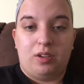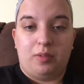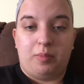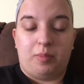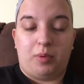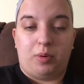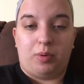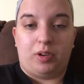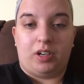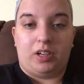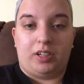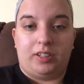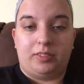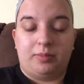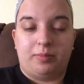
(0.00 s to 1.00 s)

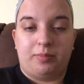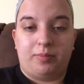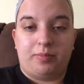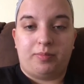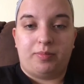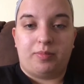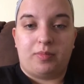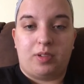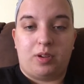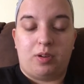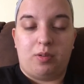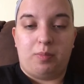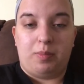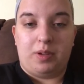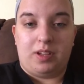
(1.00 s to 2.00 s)
more
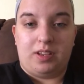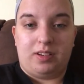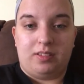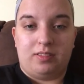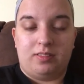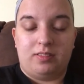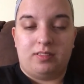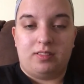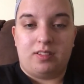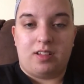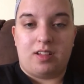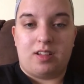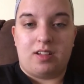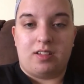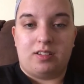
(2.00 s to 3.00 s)
open
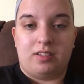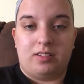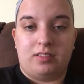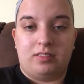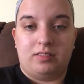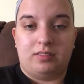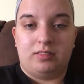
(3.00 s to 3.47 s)
and